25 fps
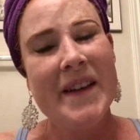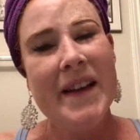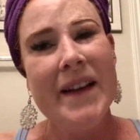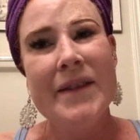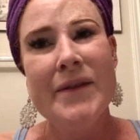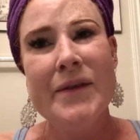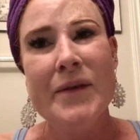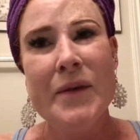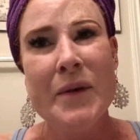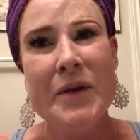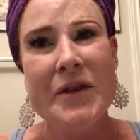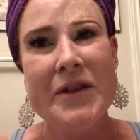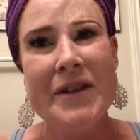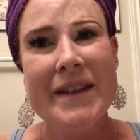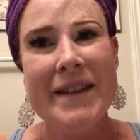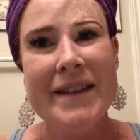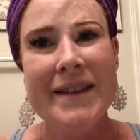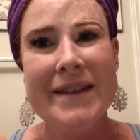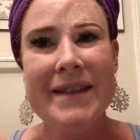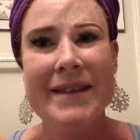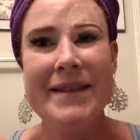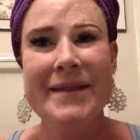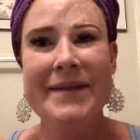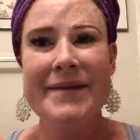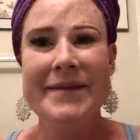
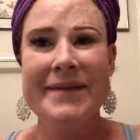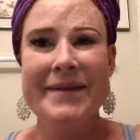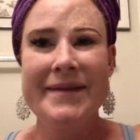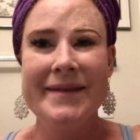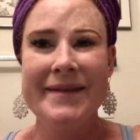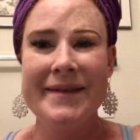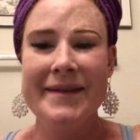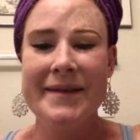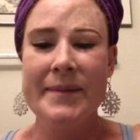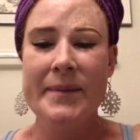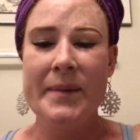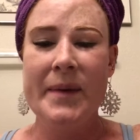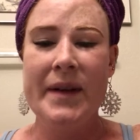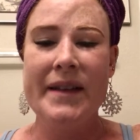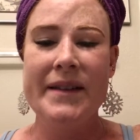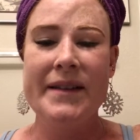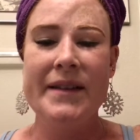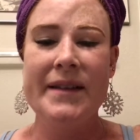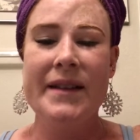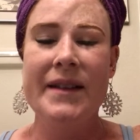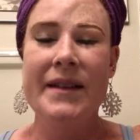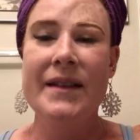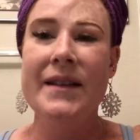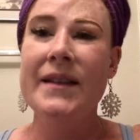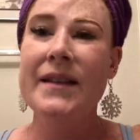unfortunate, but
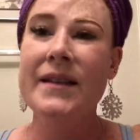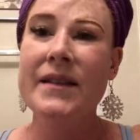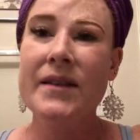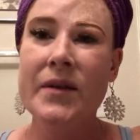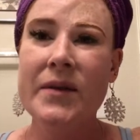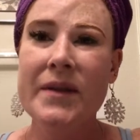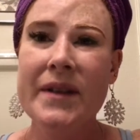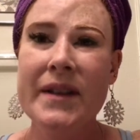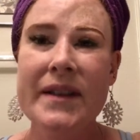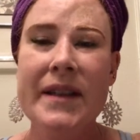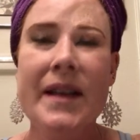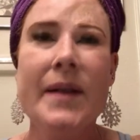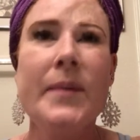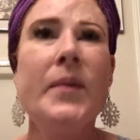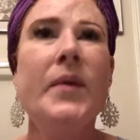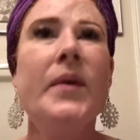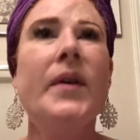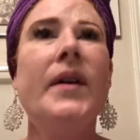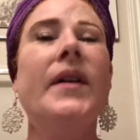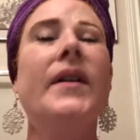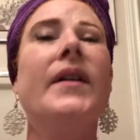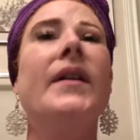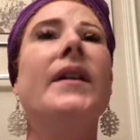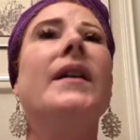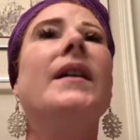it is only
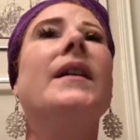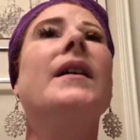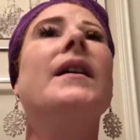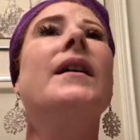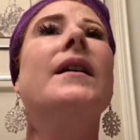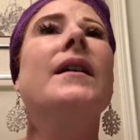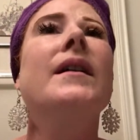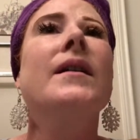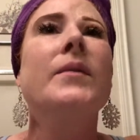temporary.